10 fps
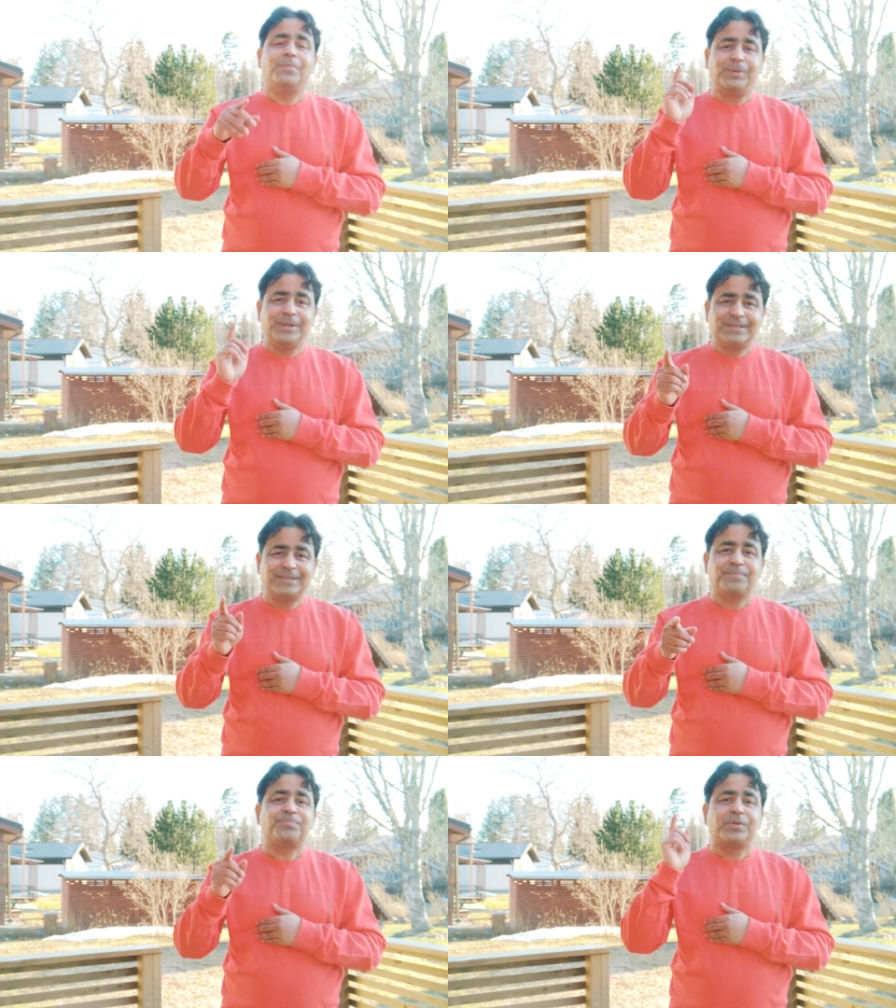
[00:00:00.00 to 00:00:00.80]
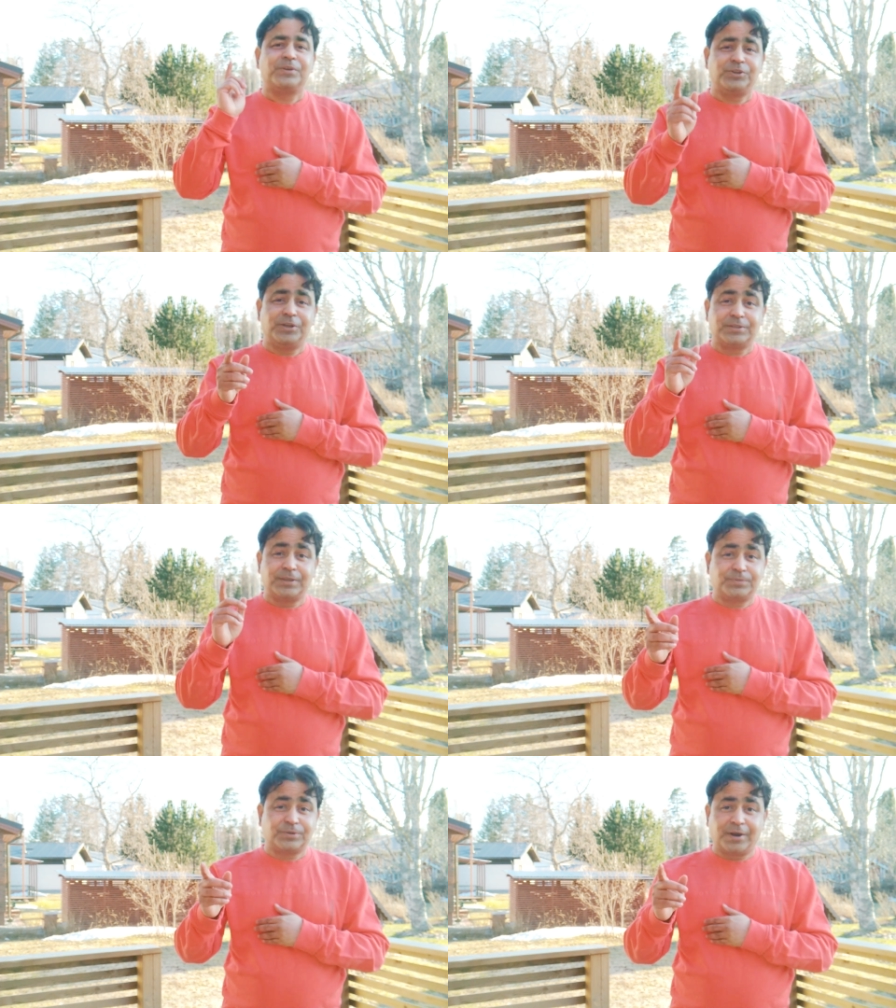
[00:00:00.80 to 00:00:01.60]
Please share,
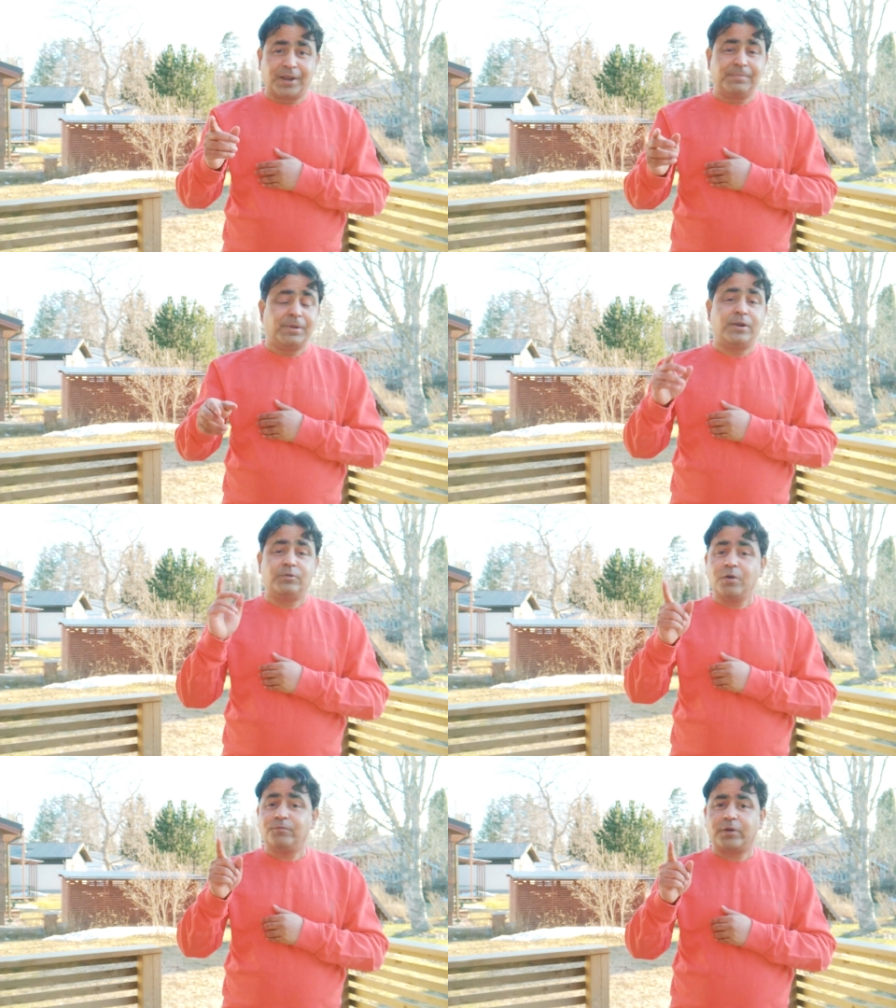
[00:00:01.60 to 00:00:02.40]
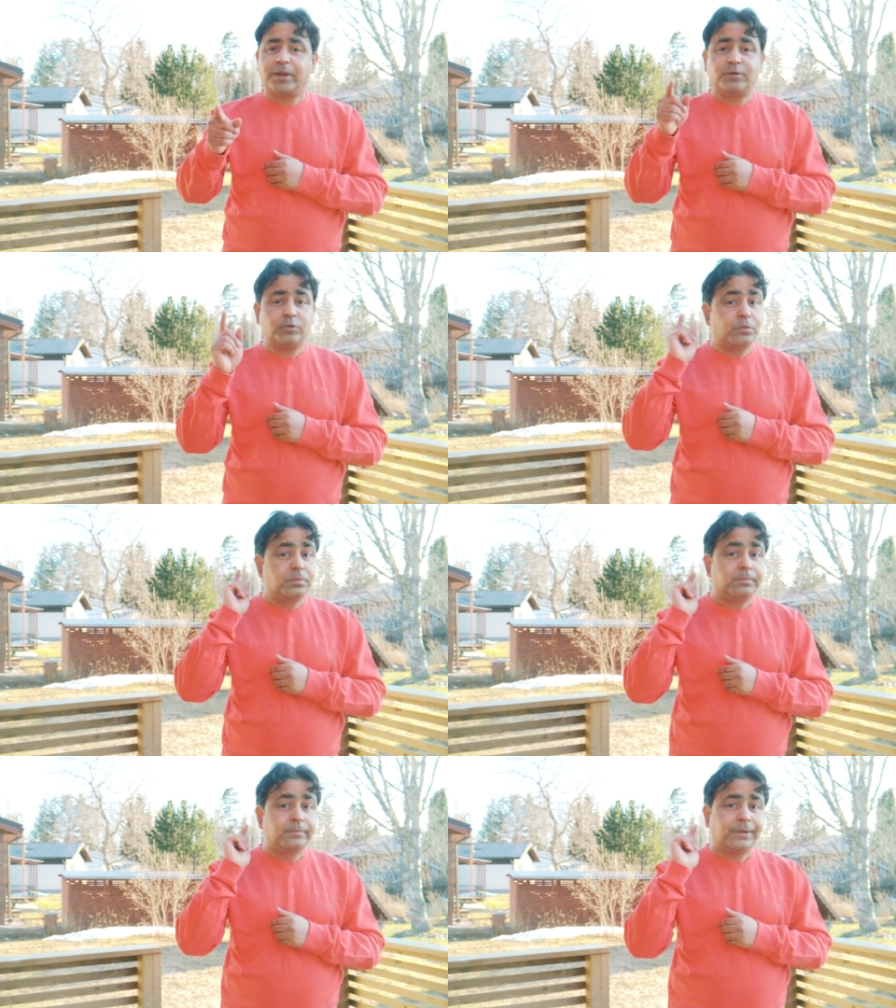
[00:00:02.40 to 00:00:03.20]
subscribe, and don't forget
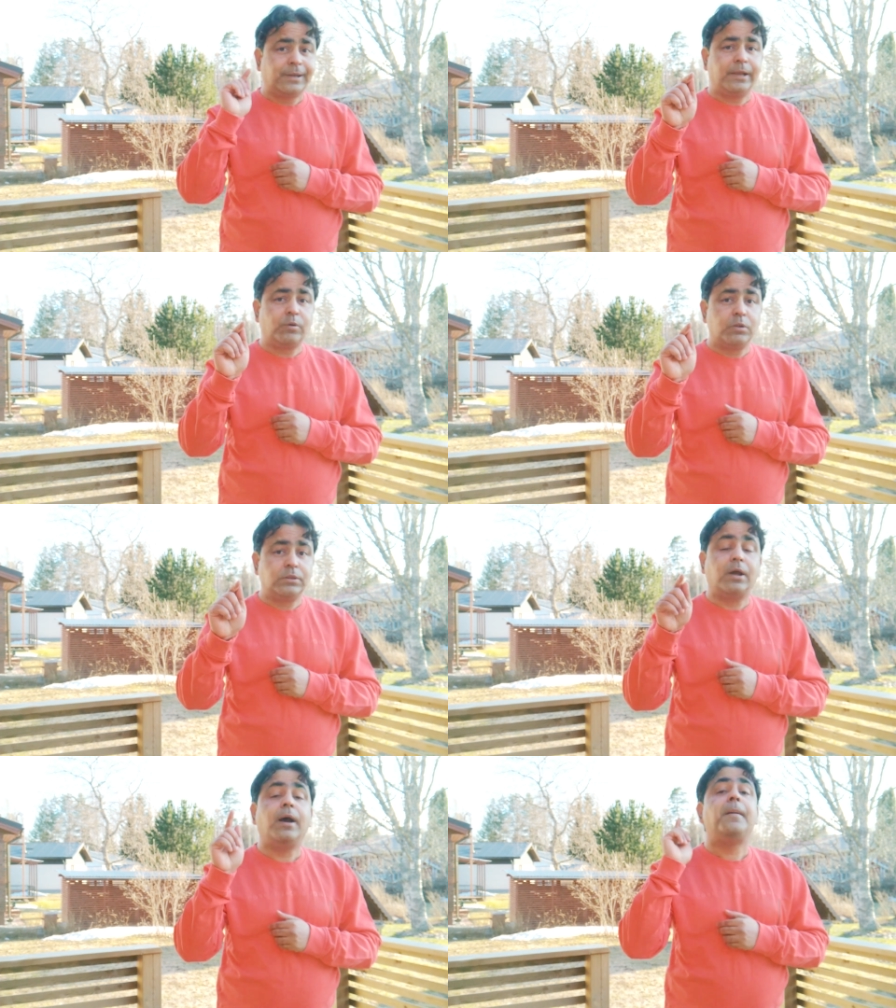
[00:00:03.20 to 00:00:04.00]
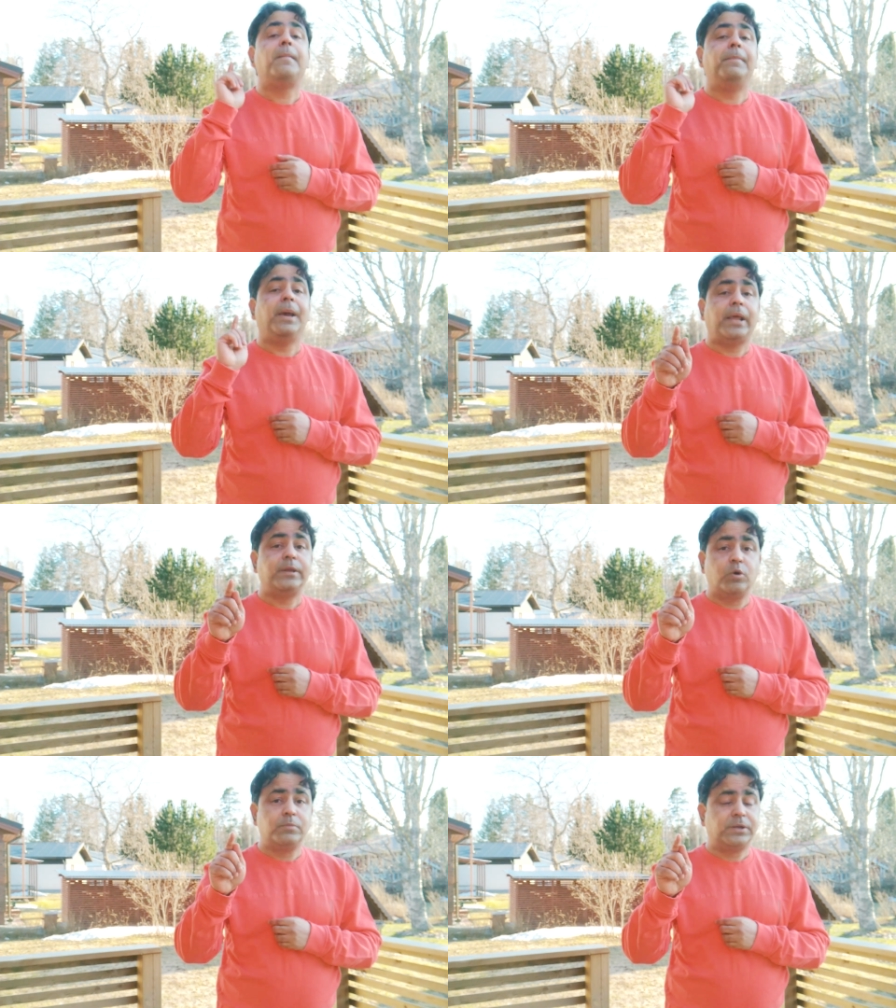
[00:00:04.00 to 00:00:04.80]
to click on the bell
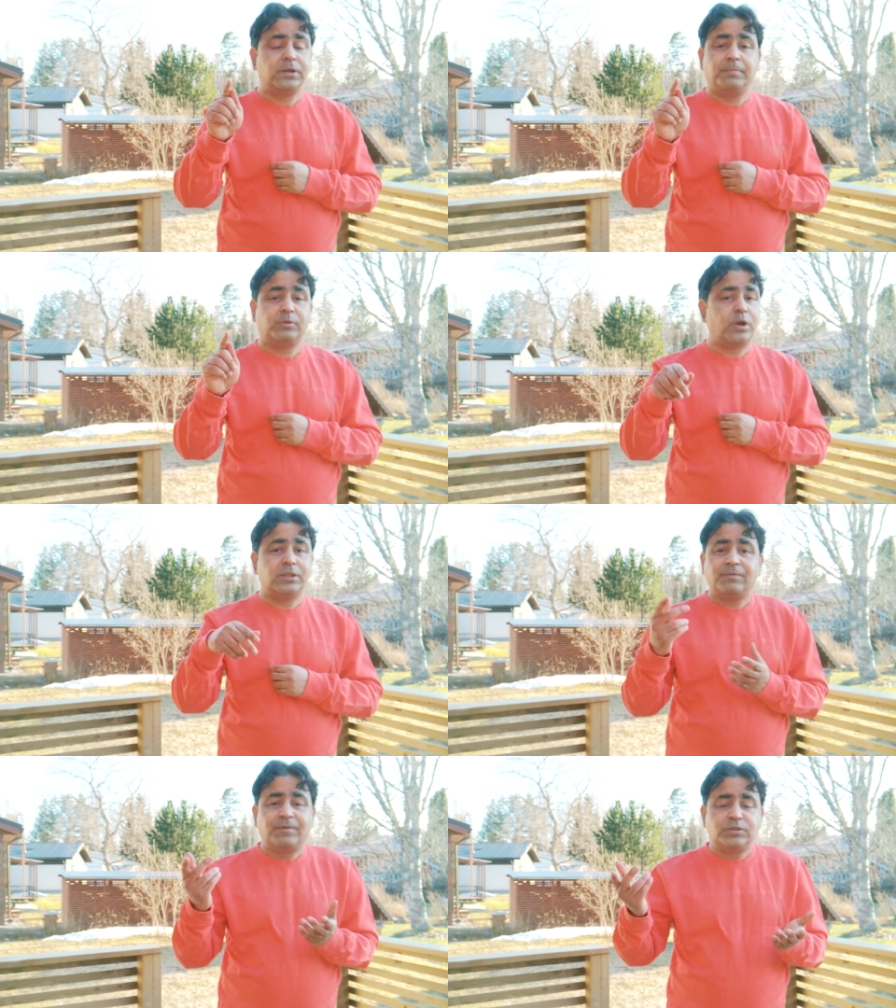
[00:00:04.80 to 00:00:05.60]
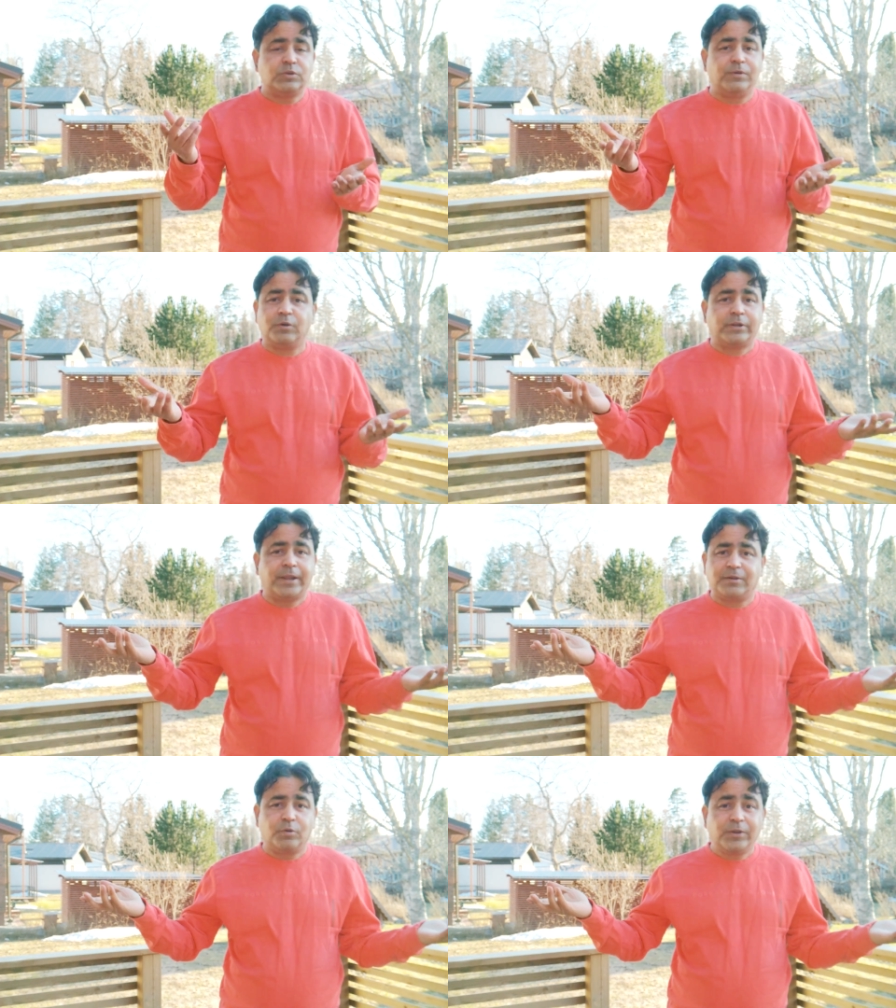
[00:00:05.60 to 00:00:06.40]
icon button, because otherwise you will not
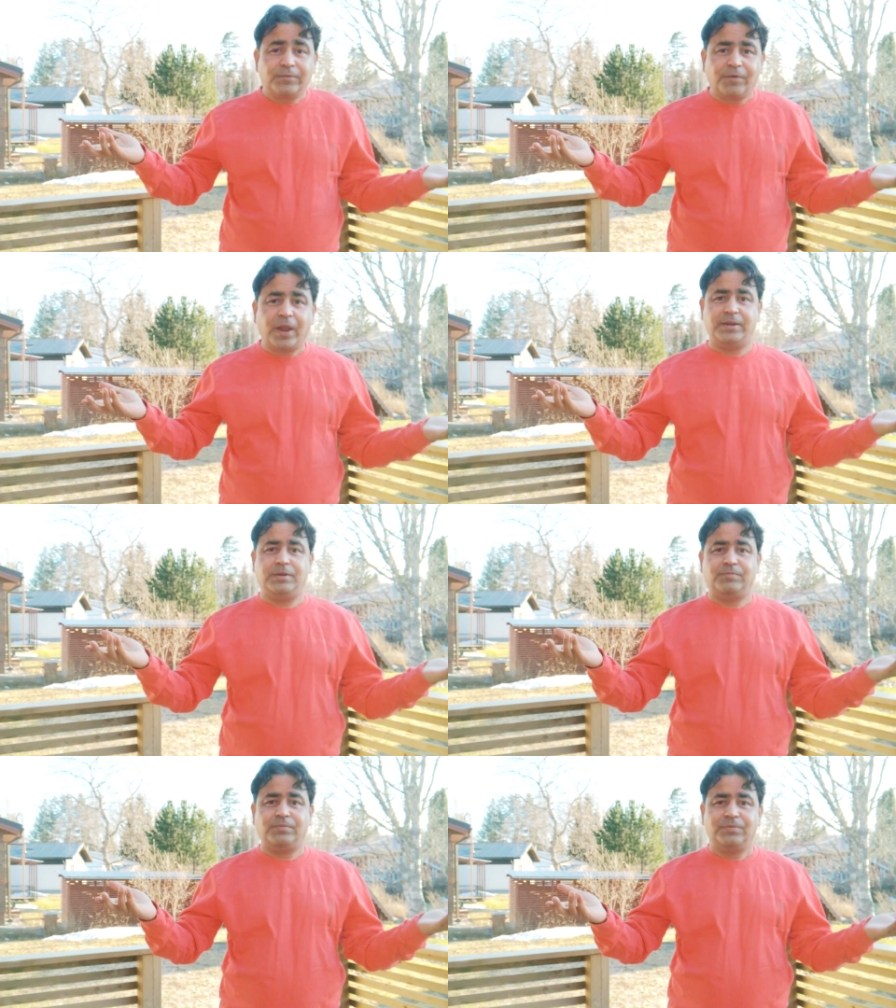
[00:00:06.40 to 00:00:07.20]
get notified.